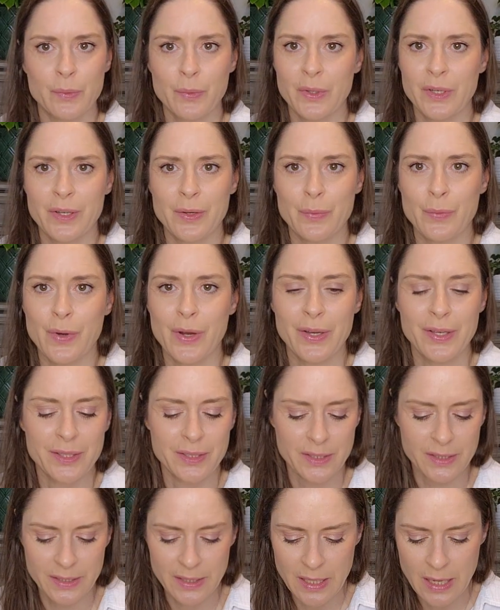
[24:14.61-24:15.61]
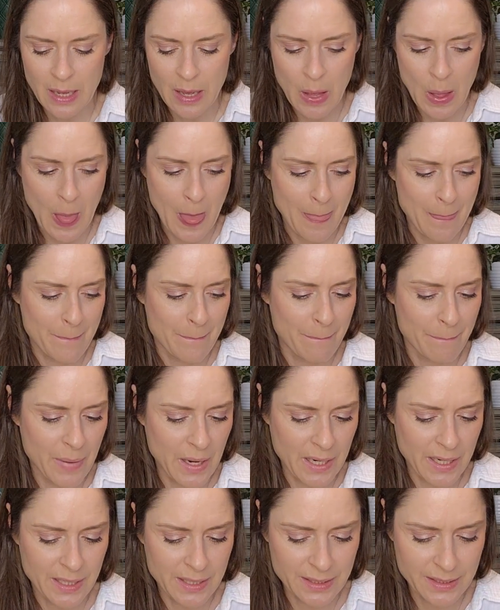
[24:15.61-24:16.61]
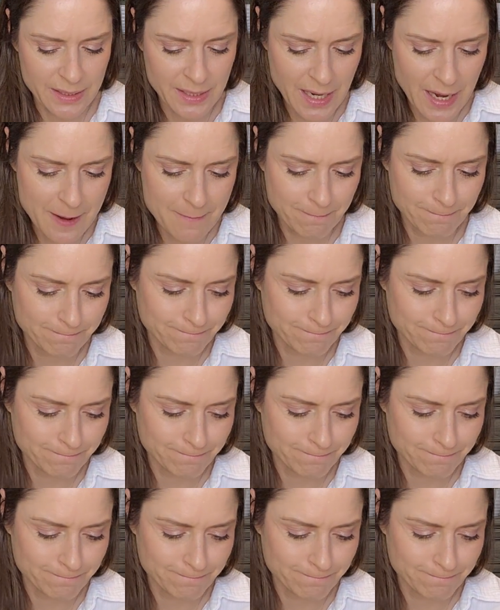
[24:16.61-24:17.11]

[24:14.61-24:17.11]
what it was. But yeah,